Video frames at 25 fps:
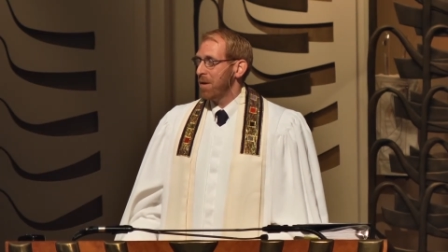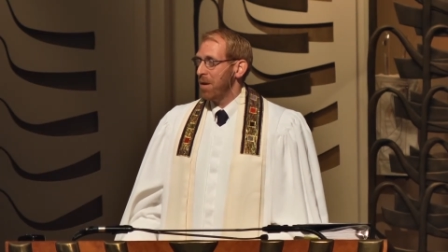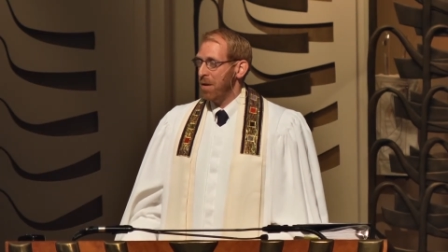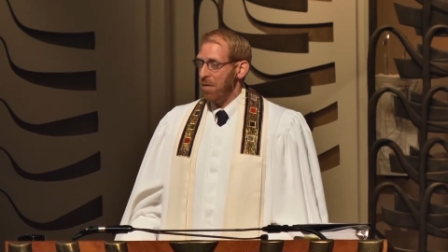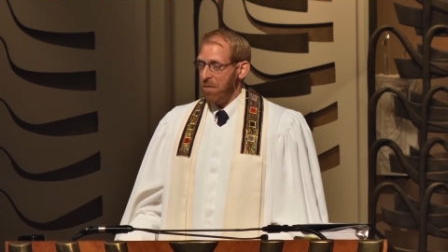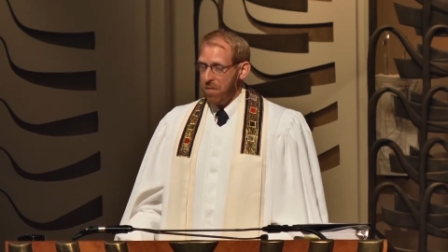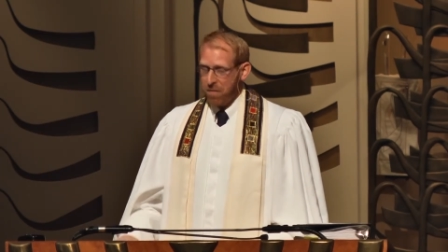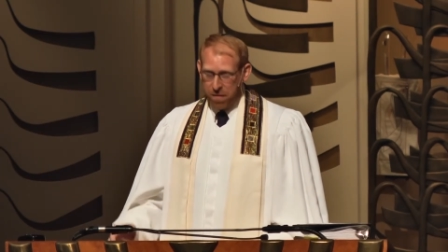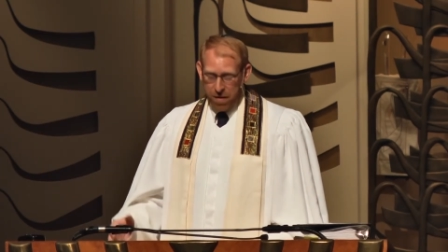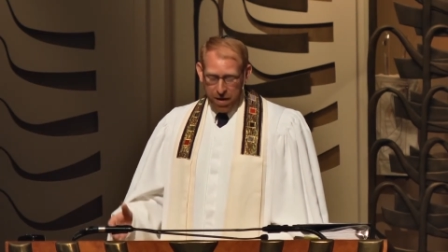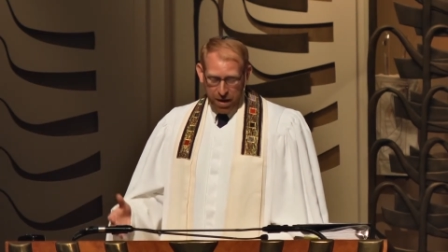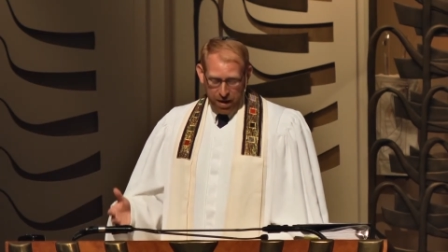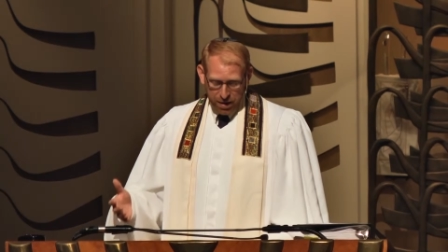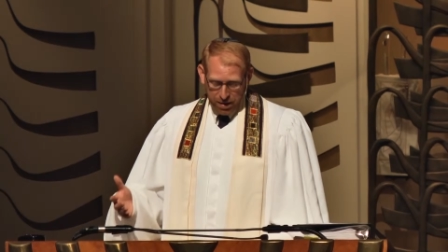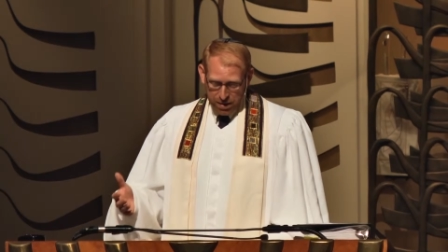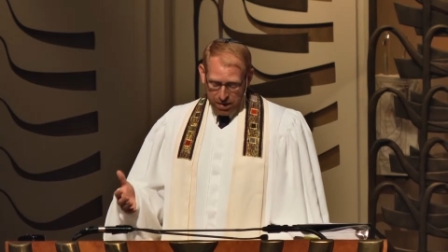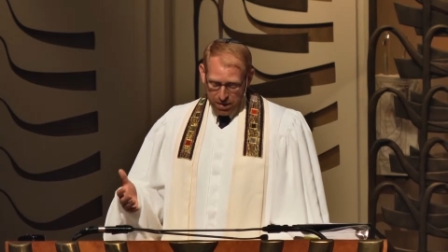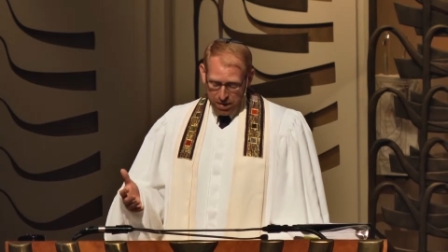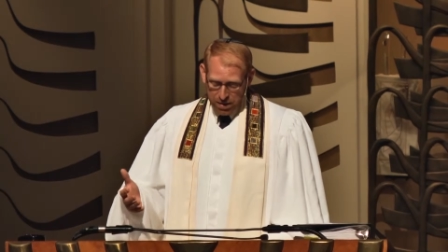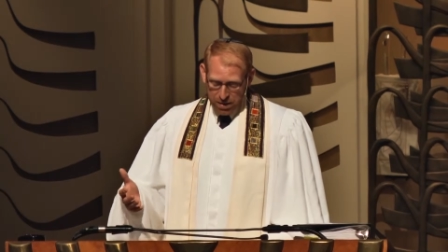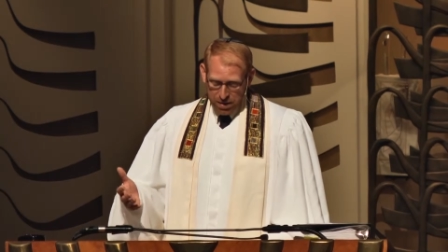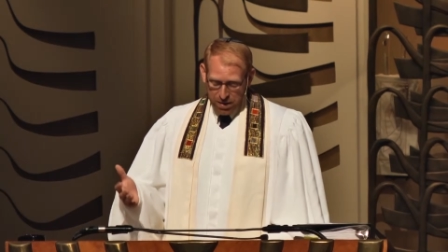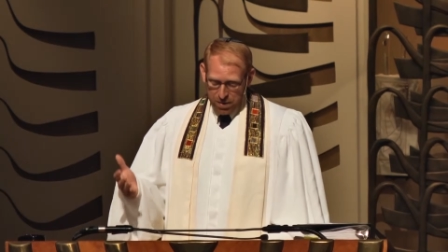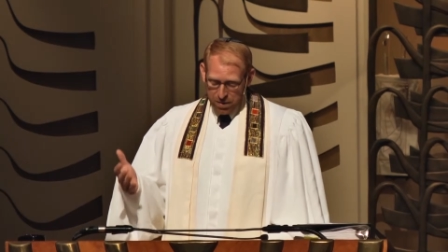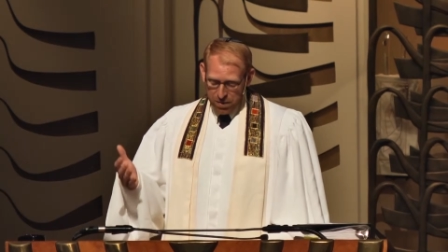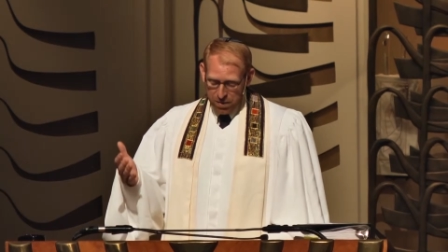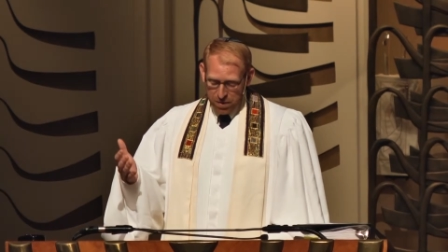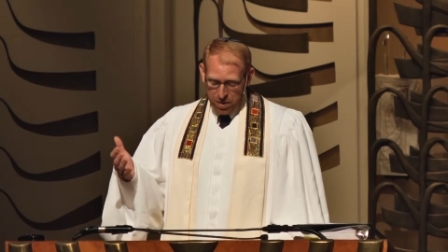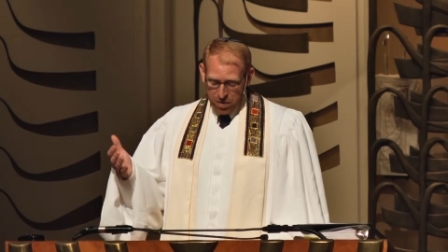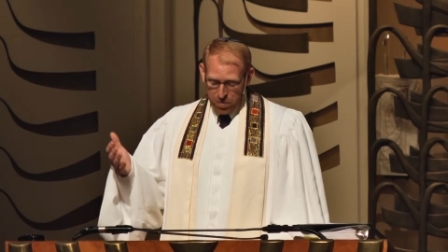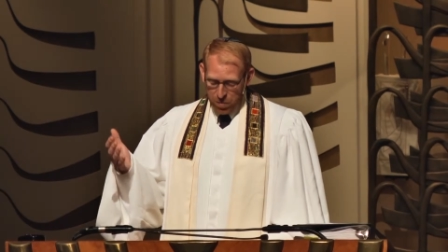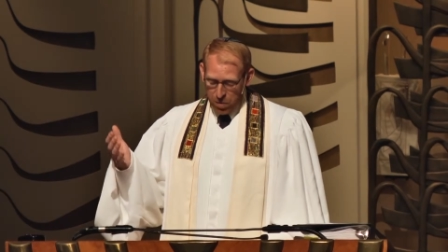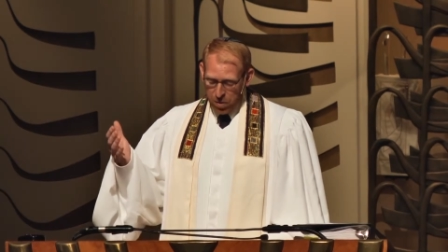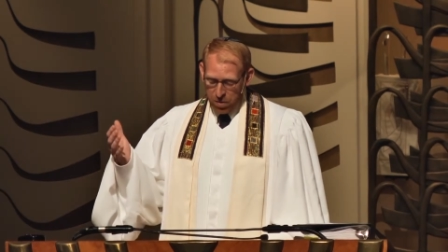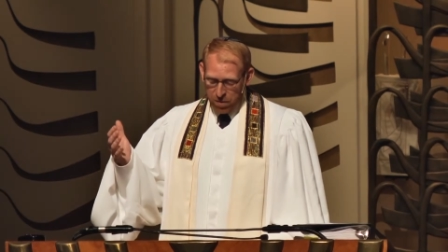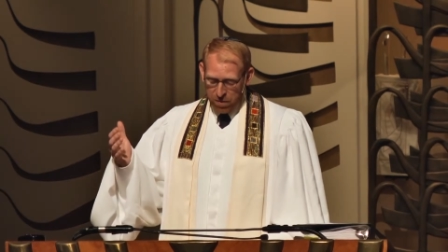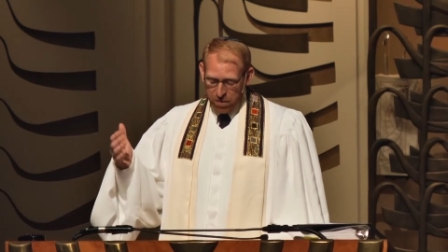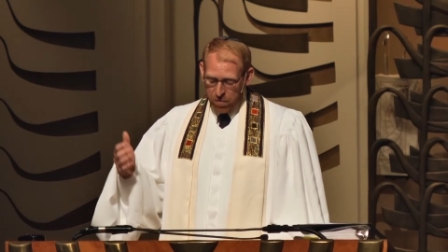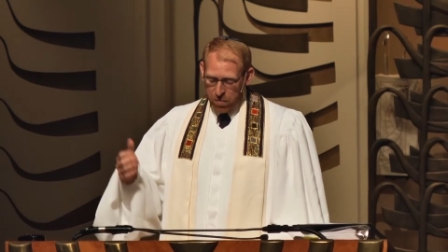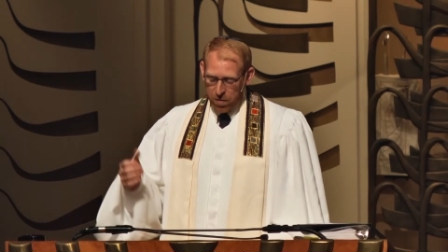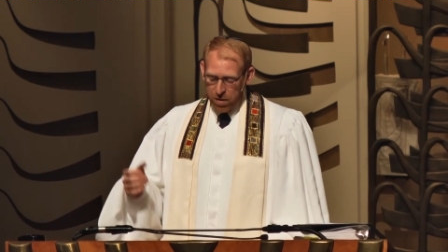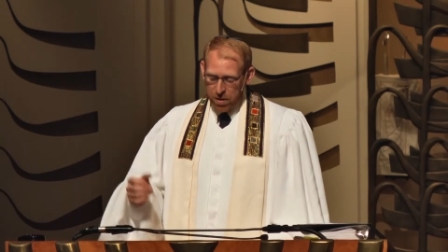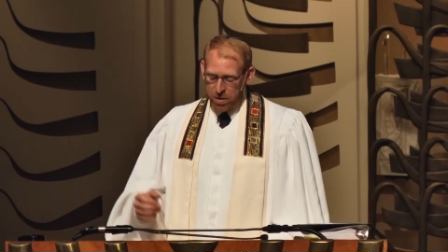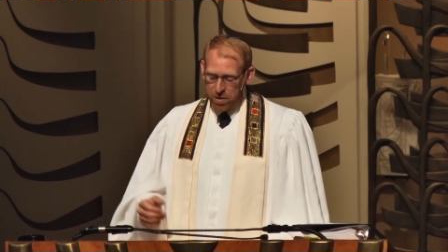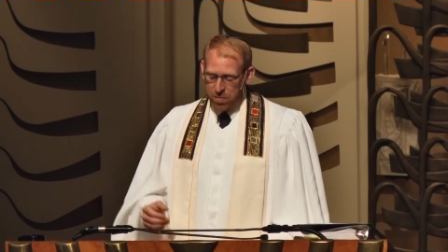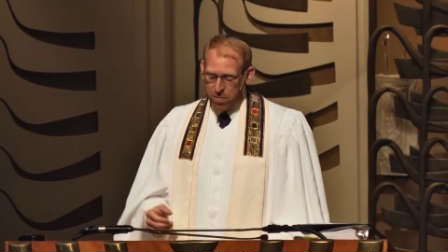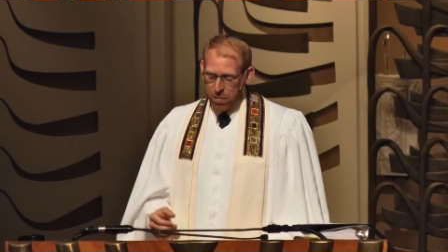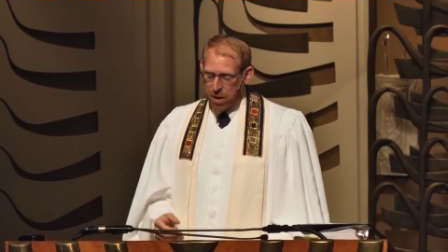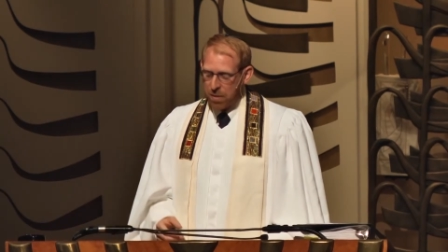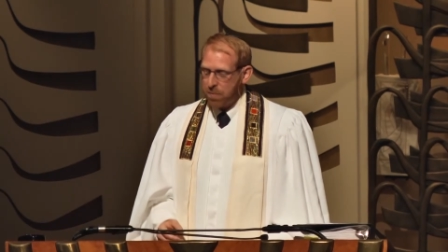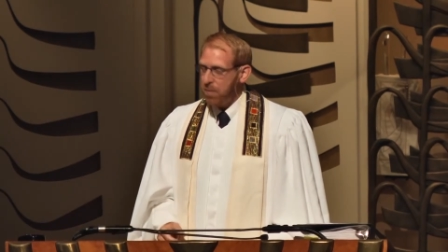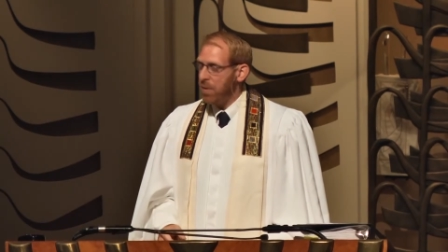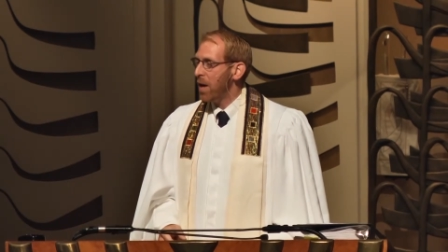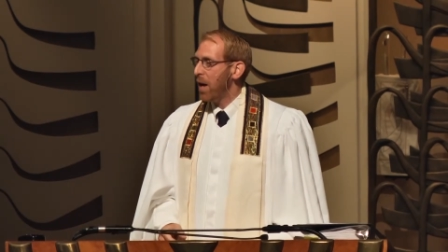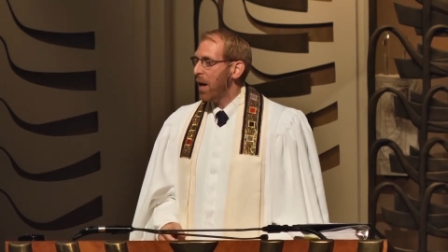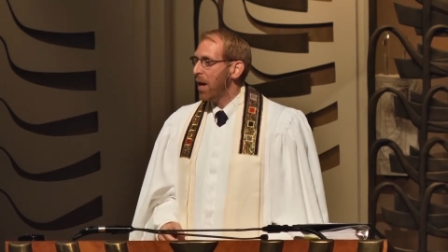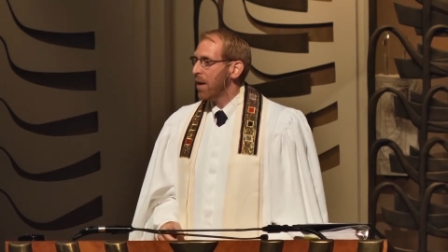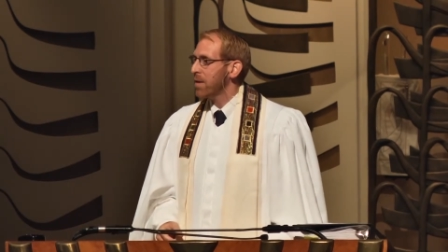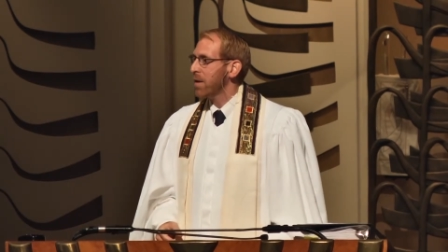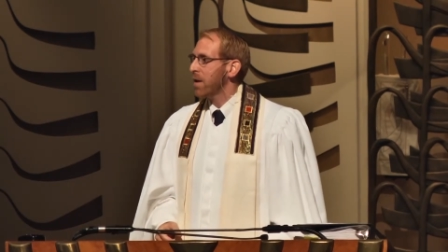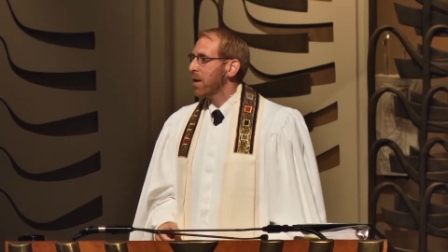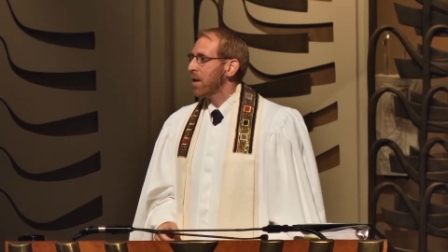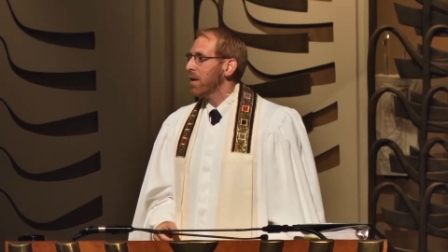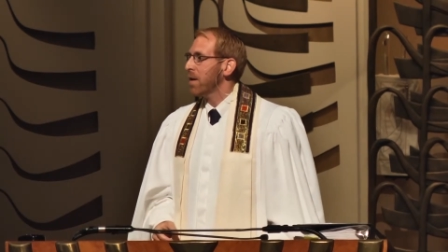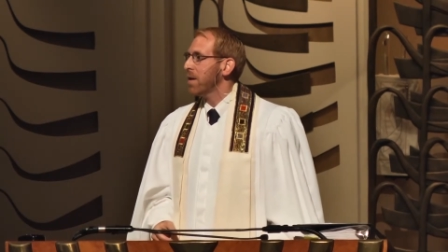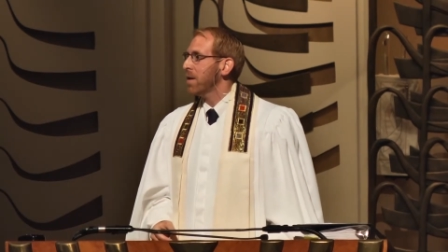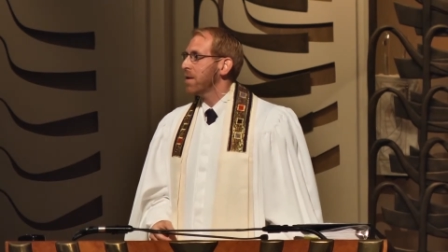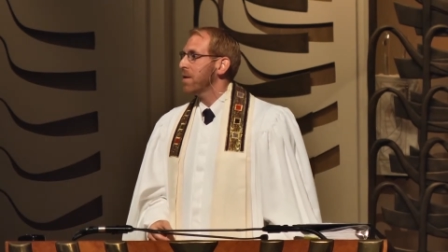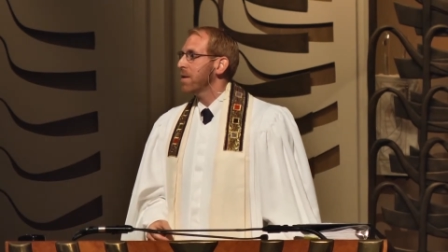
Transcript: In fact, a still small voice might be asking